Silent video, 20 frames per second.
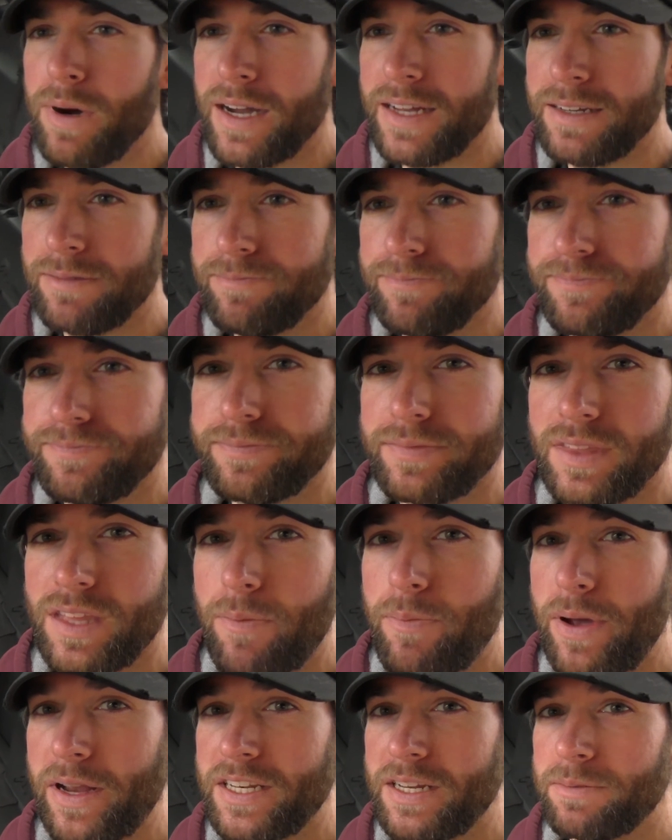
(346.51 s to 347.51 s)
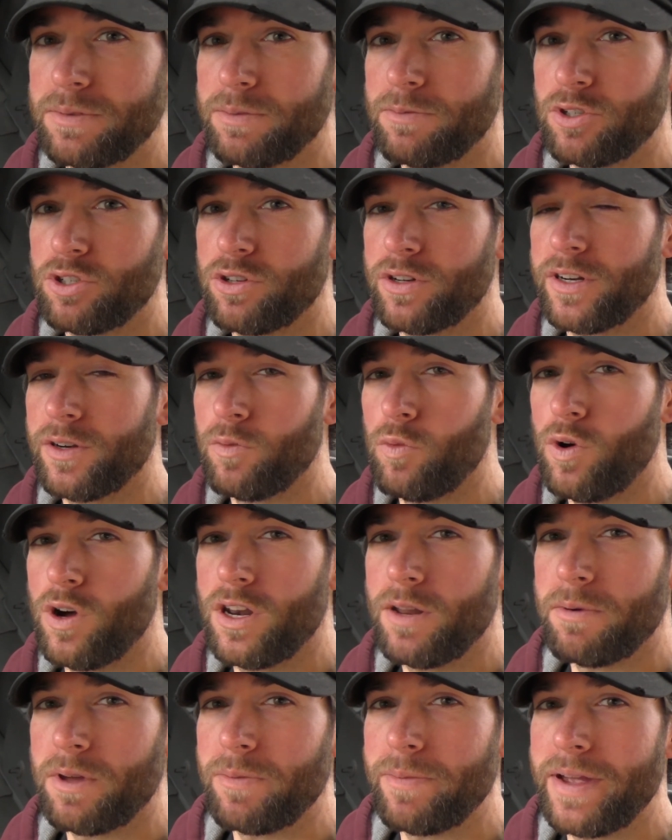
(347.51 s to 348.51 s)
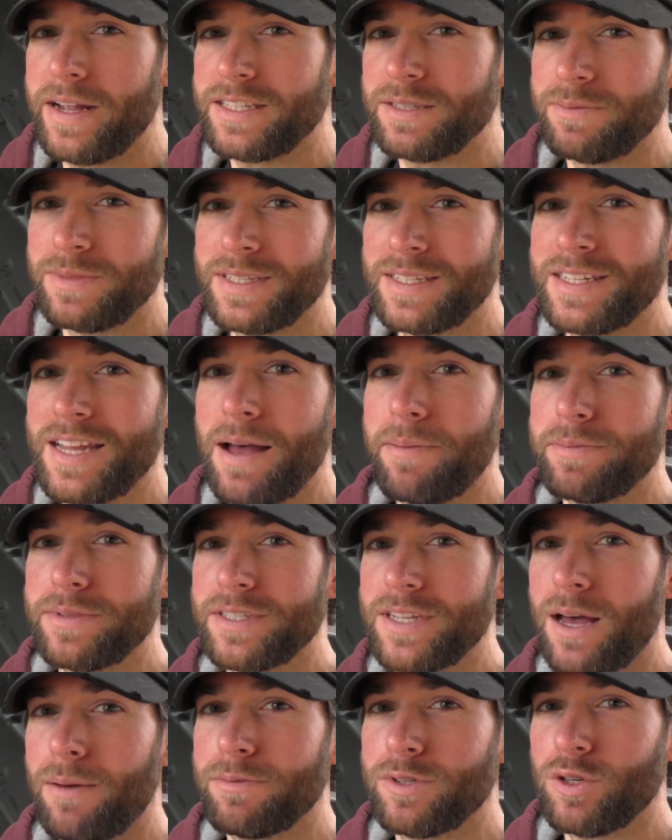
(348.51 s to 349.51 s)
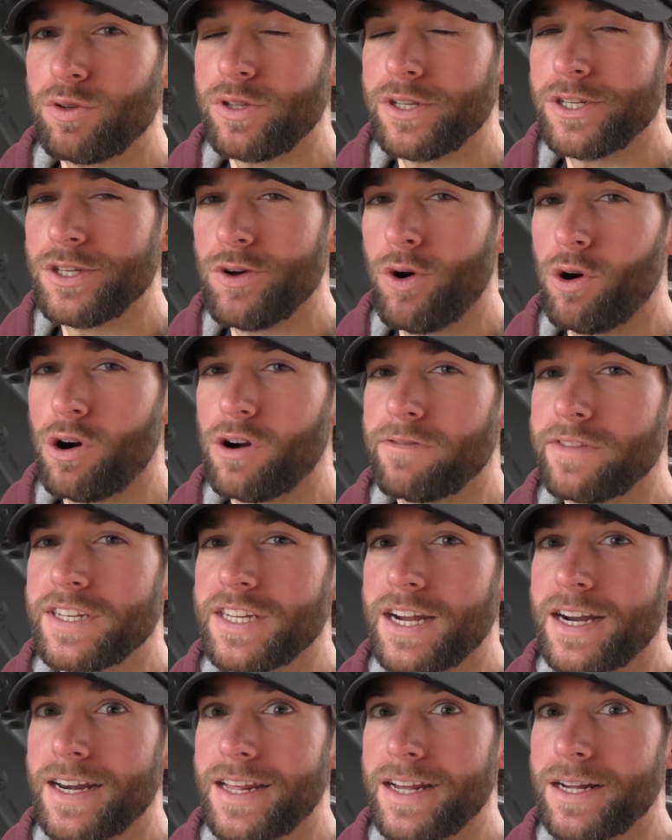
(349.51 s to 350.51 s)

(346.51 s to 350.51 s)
but I picked up some treated wood. I'm gonna make some steps up to the door of the tiny